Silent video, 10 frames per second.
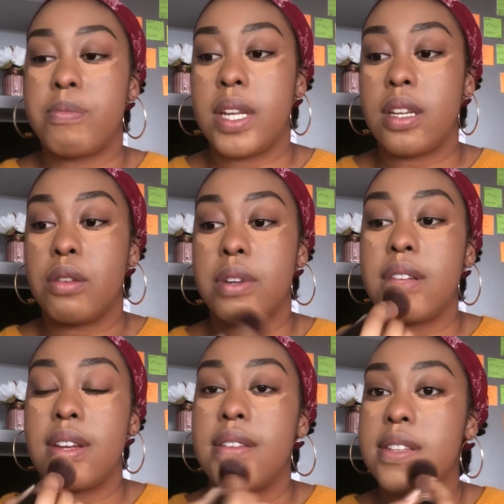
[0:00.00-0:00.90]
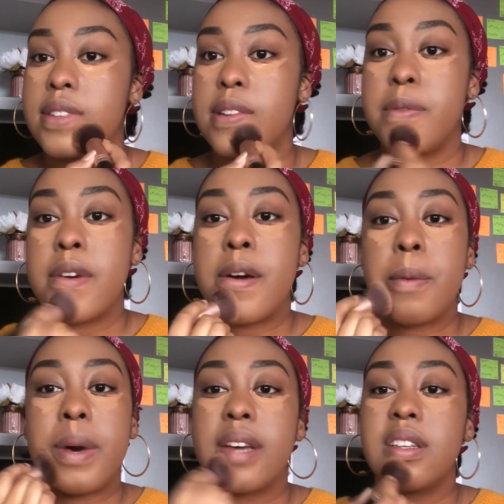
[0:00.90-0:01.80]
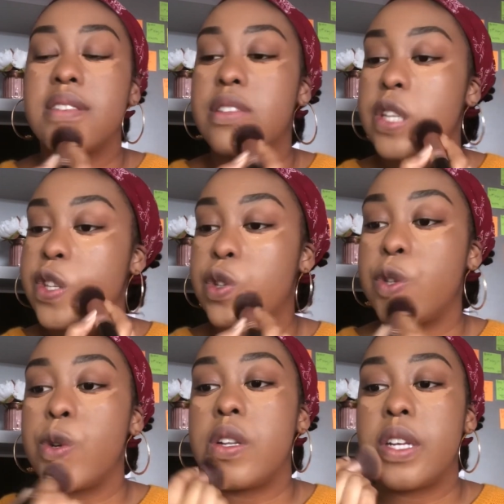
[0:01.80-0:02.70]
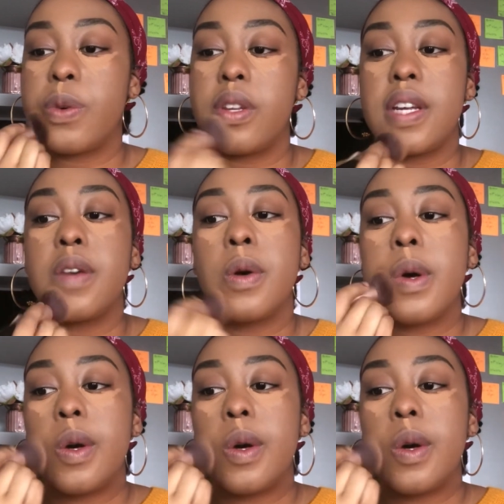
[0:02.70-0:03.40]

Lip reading: blending really nicely. Like I said, it's so liquidy.